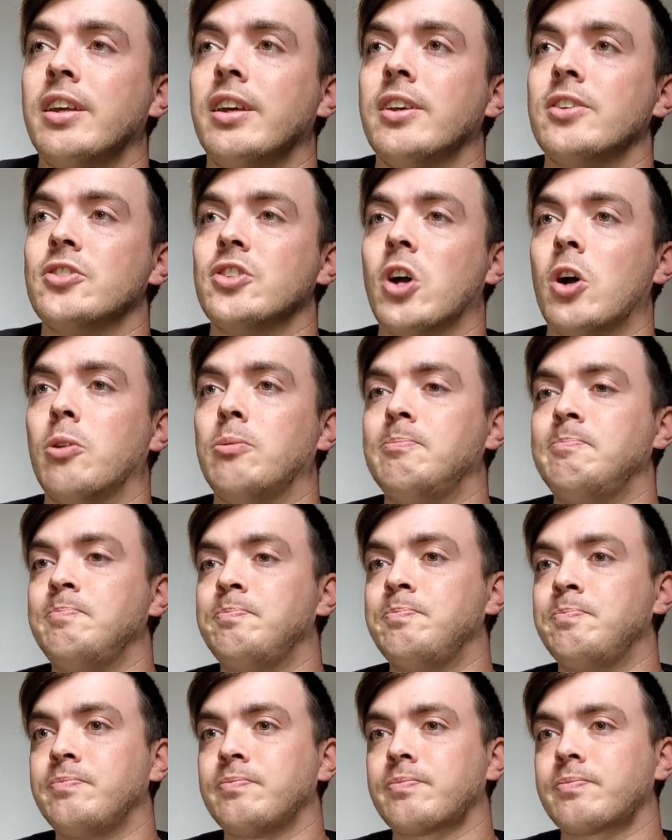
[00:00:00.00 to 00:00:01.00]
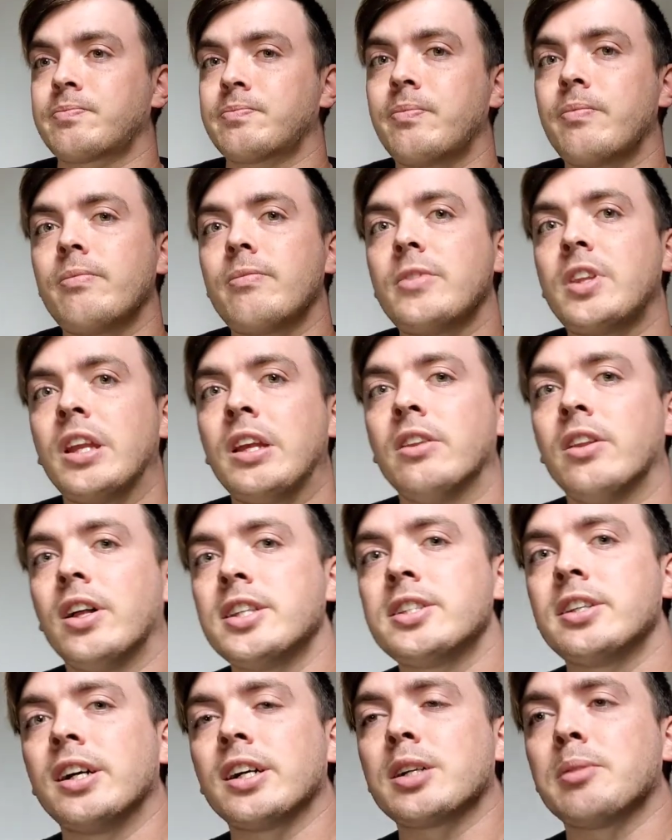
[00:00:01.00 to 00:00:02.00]
So let's
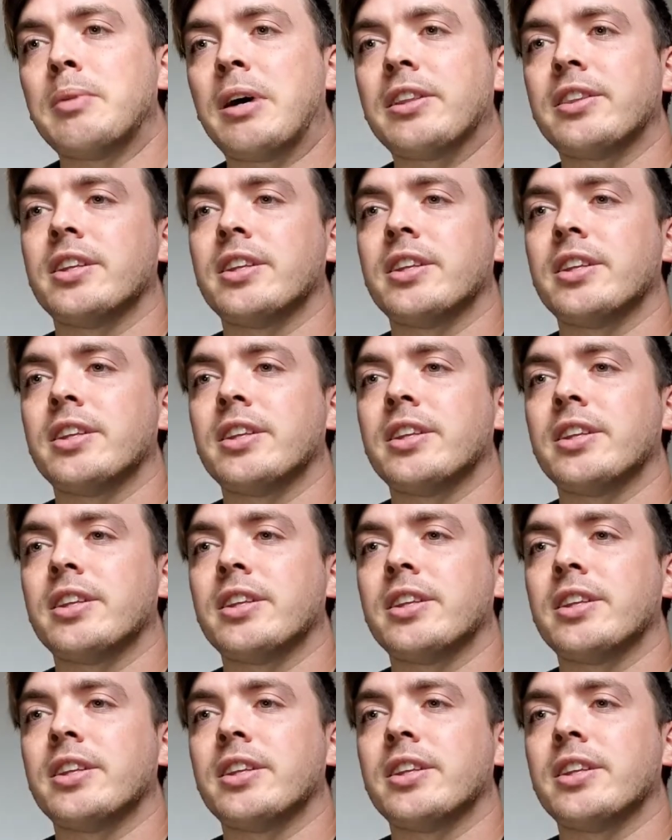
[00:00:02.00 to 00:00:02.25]
talk about